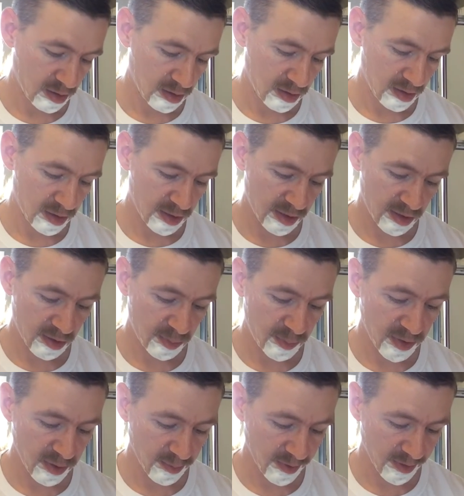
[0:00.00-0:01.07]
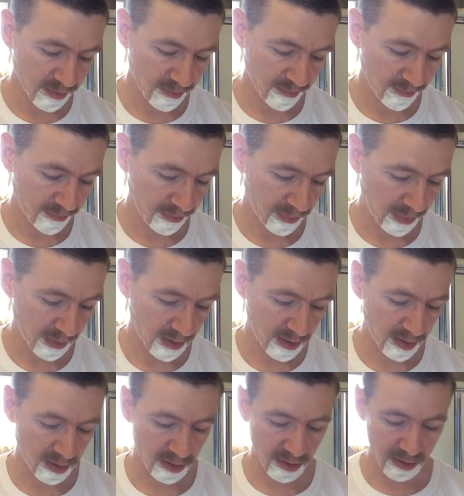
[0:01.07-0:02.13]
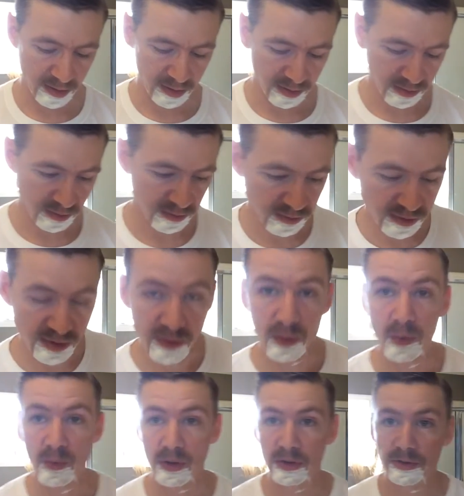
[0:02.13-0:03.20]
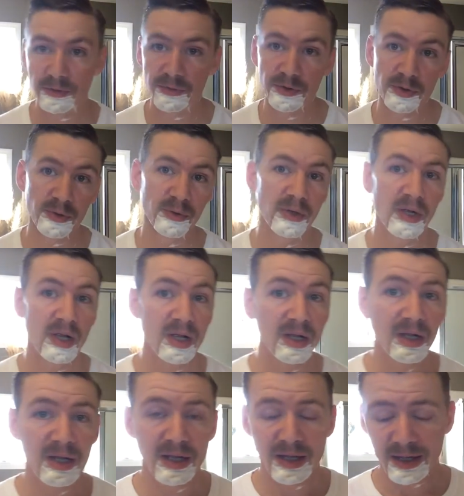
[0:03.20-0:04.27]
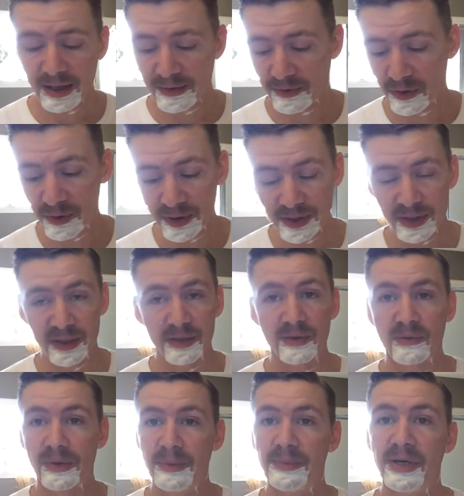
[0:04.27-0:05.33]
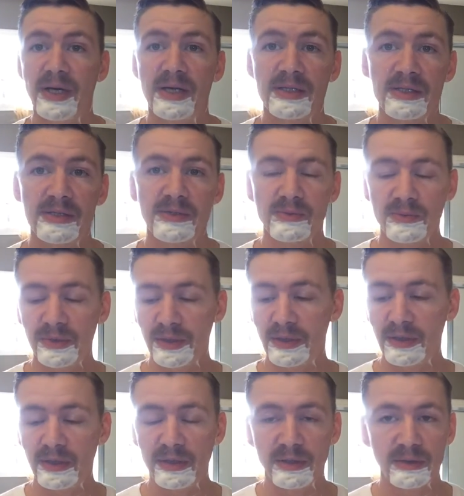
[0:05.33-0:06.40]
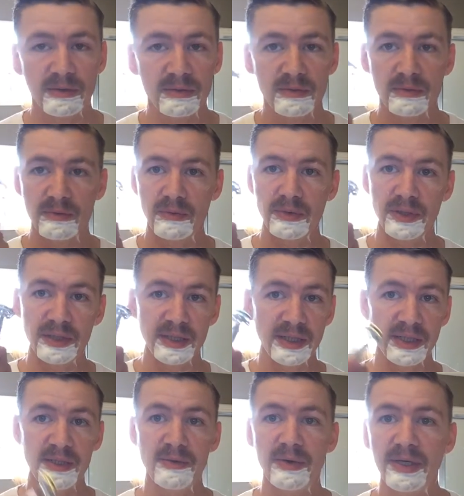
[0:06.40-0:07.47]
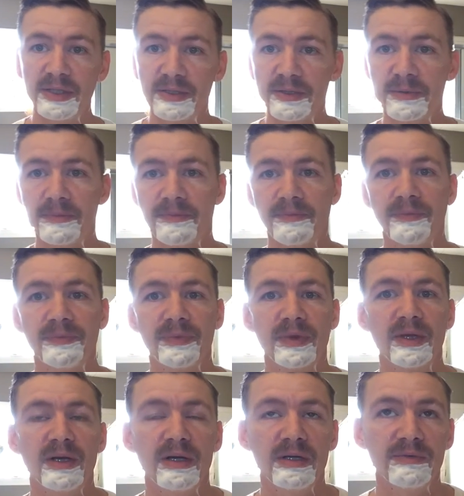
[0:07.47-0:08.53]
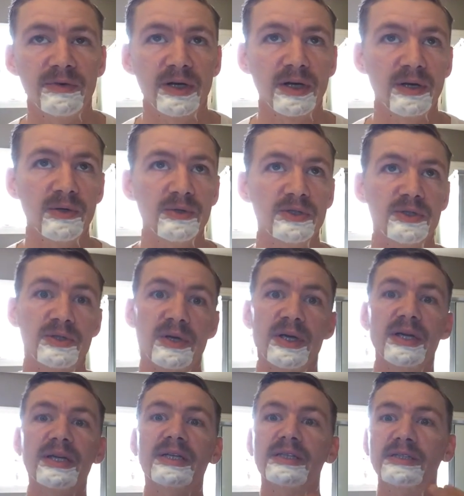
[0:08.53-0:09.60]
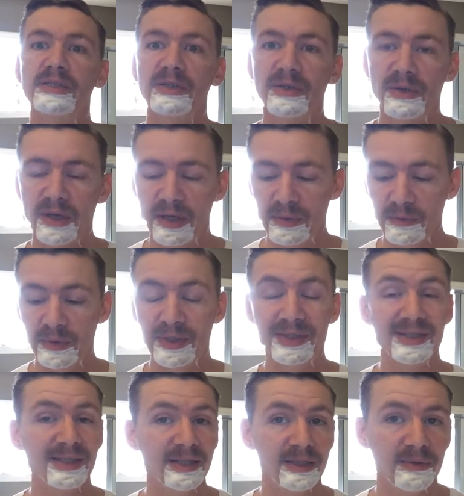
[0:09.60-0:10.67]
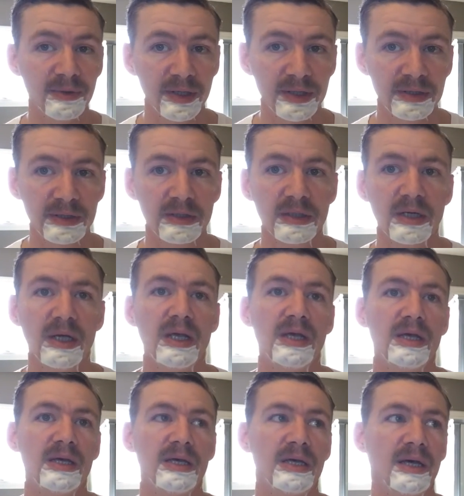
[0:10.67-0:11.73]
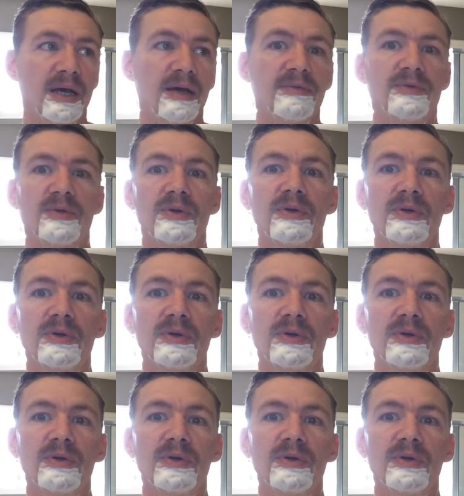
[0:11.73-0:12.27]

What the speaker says: Just experiment and see what works for you. I've always done 3 passes with a DE razor. If I go straight against the grain with the DE razor, if